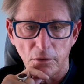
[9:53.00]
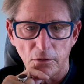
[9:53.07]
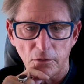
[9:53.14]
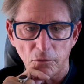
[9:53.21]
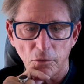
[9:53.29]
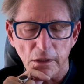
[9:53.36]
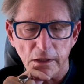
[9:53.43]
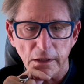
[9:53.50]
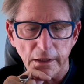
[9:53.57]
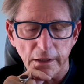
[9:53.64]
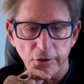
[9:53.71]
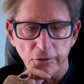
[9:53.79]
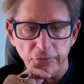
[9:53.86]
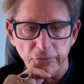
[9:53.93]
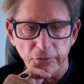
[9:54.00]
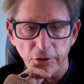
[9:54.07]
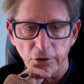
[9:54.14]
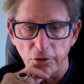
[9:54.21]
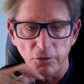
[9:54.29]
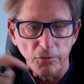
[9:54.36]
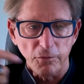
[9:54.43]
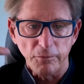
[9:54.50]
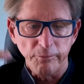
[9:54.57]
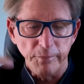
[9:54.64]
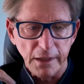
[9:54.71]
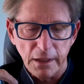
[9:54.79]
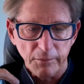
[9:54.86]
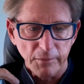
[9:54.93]
What can I do for you?
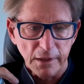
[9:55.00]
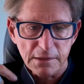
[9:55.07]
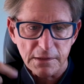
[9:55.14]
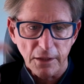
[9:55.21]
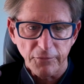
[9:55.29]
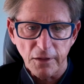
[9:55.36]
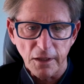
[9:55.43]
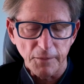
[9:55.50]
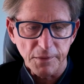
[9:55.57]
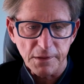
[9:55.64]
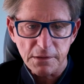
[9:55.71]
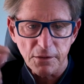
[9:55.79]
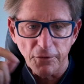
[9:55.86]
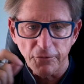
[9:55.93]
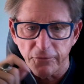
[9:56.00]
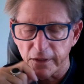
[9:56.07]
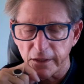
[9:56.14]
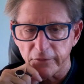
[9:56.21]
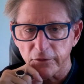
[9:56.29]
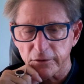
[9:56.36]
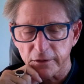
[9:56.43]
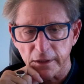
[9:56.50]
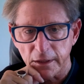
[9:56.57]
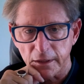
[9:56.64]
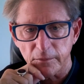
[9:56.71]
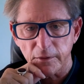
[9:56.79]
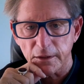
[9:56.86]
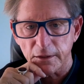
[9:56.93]
Beating myself up is no favor to anybody.